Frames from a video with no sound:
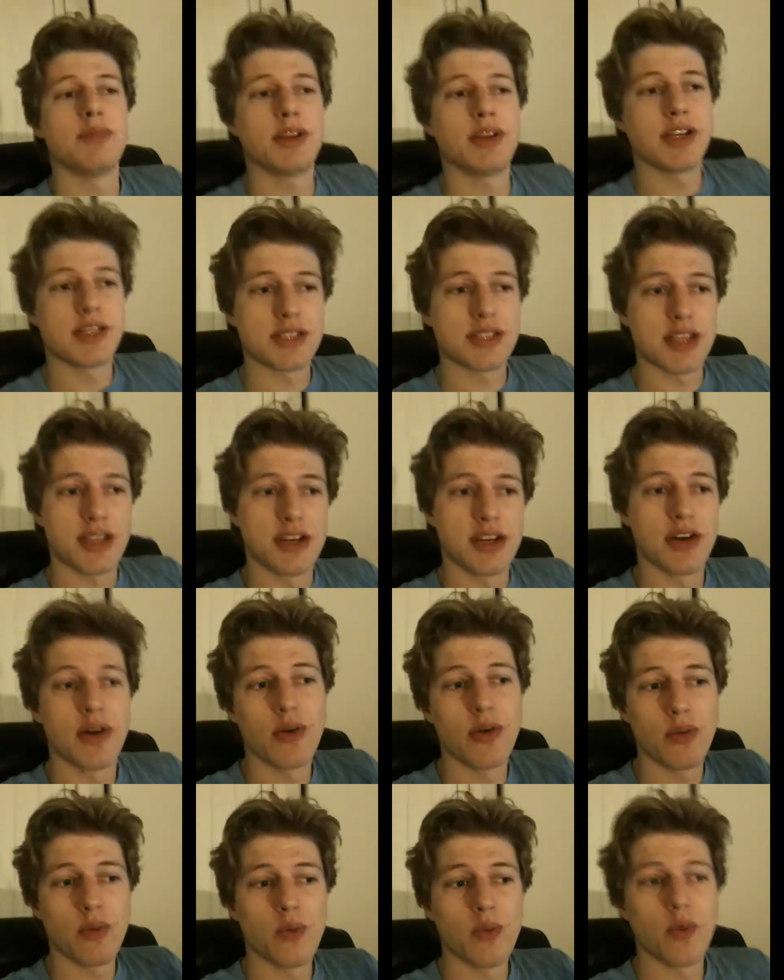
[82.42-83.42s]
Because they
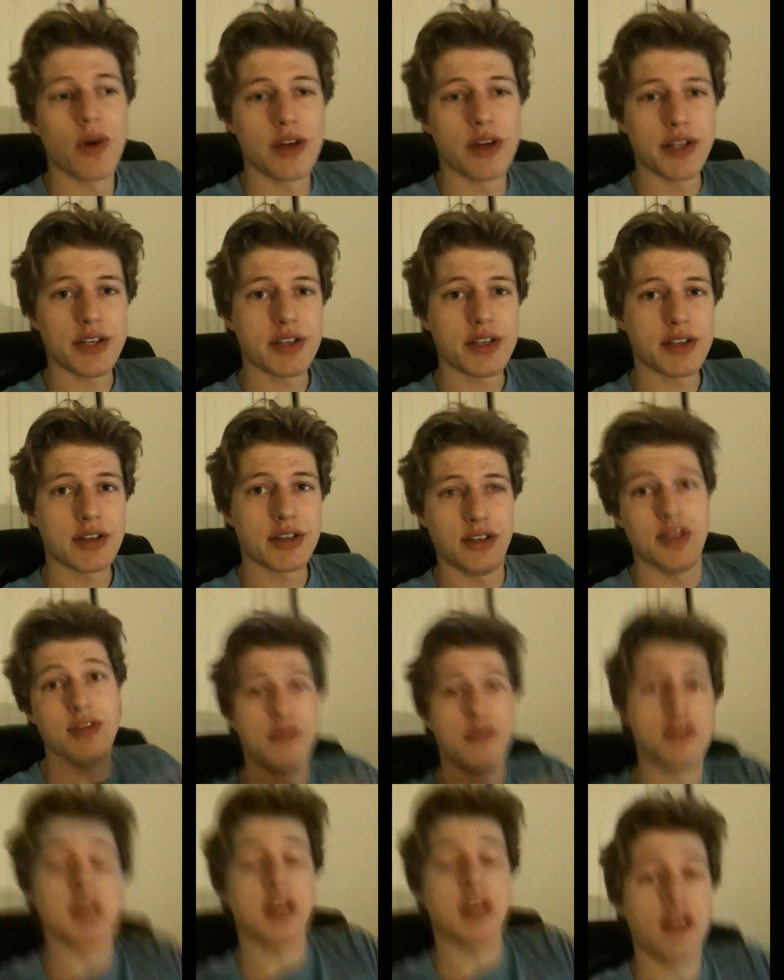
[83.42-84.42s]
don't want
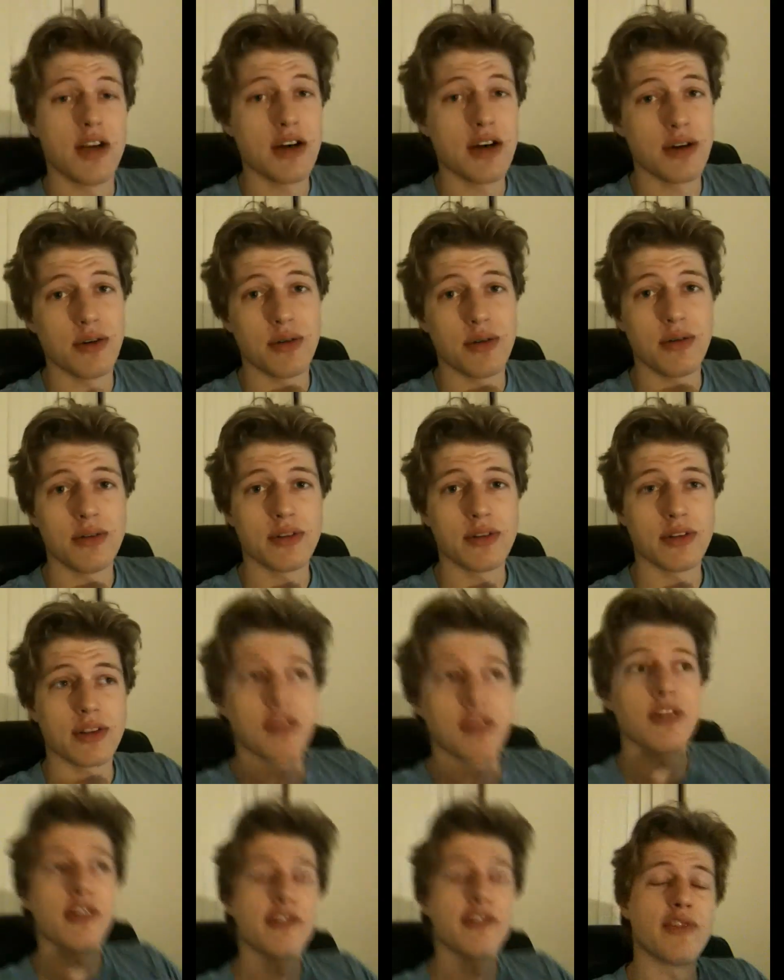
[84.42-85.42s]
you to know that
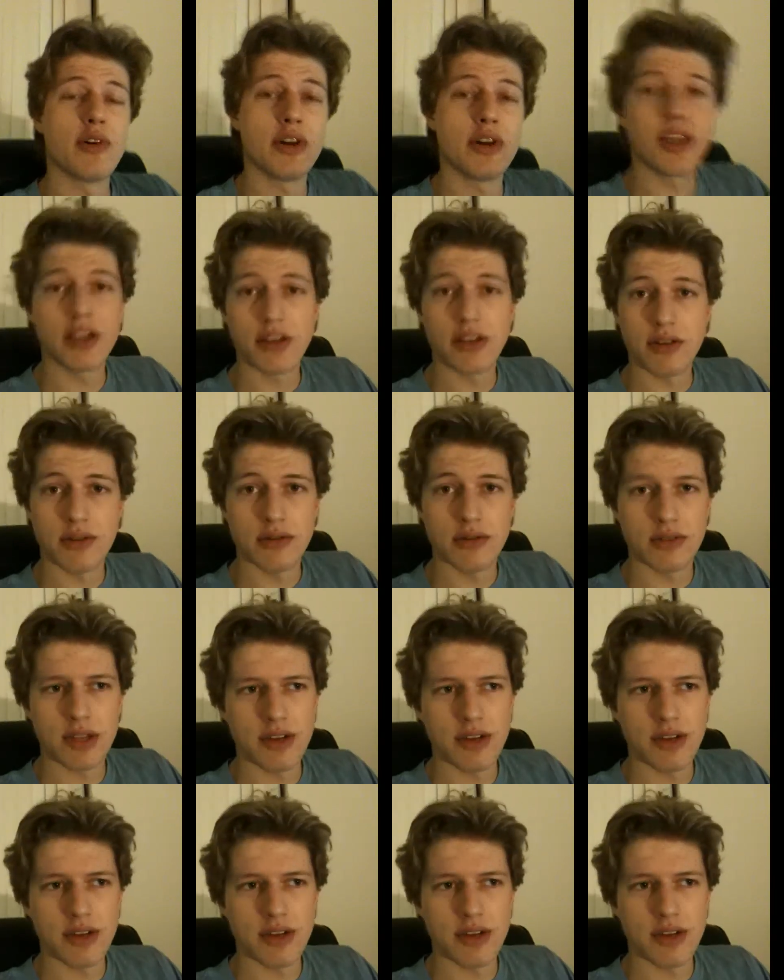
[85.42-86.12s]
they're avoiding you,